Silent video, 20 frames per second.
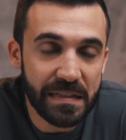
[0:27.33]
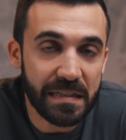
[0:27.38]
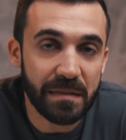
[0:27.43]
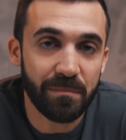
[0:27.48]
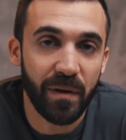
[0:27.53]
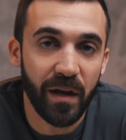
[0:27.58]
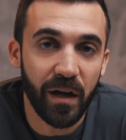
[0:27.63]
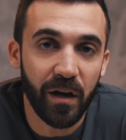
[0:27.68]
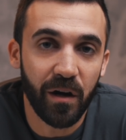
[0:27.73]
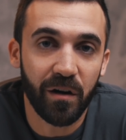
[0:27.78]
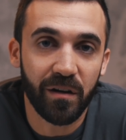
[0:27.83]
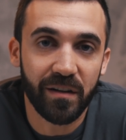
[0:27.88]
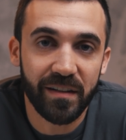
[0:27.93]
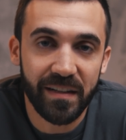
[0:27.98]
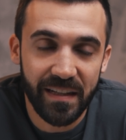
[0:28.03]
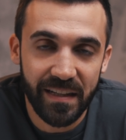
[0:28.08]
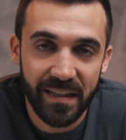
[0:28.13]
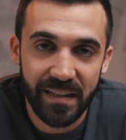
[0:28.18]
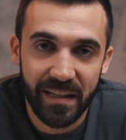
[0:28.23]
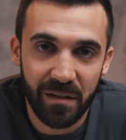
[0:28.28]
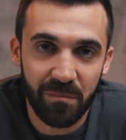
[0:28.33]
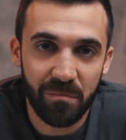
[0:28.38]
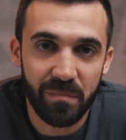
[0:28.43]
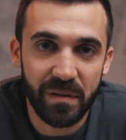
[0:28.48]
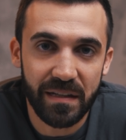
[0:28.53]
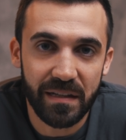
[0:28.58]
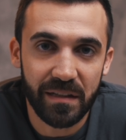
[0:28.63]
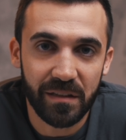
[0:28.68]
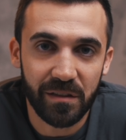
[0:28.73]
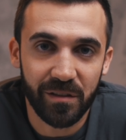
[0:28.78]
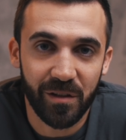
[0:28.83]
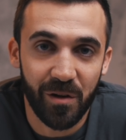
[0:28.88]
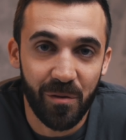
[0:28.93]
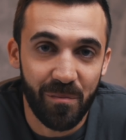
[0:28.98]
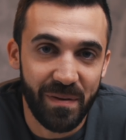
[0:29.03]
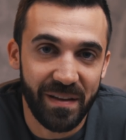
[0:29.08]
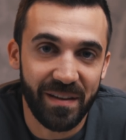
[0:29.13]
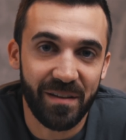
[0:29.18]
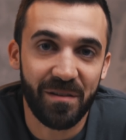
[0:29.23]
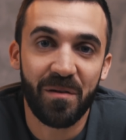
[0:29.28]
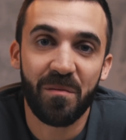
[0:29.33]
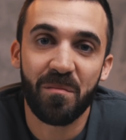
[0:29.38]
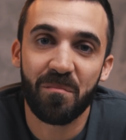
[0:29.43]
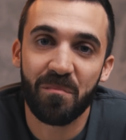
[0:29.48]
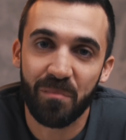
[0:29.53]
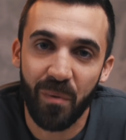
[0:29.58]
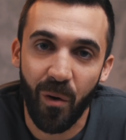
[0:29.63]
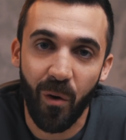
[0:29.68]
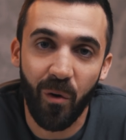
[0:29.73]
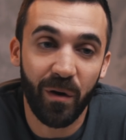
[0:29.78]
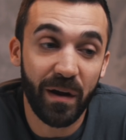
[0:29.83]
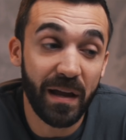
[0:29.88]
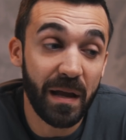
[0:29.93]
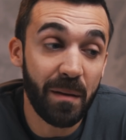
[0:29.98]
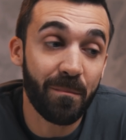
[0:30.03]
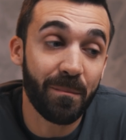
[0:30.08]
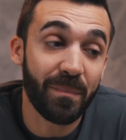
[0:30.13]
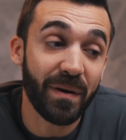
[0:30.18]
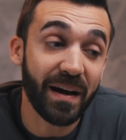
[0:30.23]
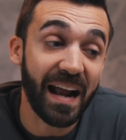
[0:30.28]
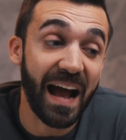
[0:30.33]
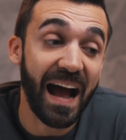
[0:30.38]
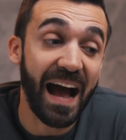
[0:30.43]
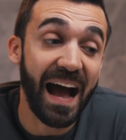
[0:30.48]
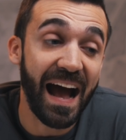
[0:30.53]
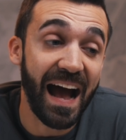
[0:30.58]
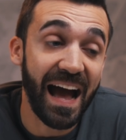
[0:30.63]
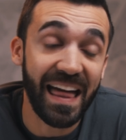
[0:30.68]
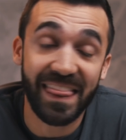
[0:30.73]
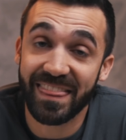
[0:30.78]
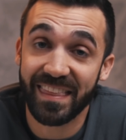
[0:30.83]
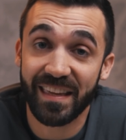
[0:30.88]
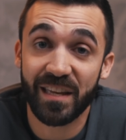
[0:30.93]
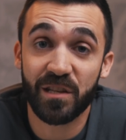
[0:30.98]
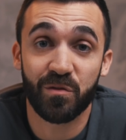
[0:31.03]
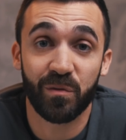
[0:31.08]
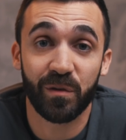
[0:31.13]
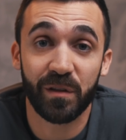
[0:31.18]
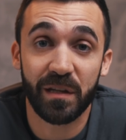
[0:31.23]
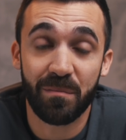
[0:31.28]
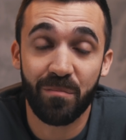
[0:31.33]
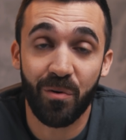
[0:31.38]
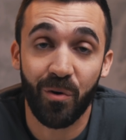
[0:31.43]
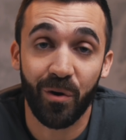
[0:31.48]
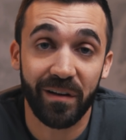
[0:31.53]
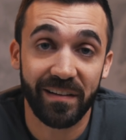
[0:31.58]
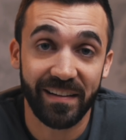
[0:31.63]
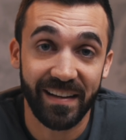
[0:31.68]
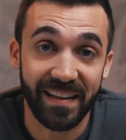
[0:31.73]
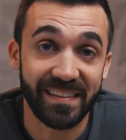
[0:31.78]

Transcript: Email can be a little bit boring, but I think it's really important.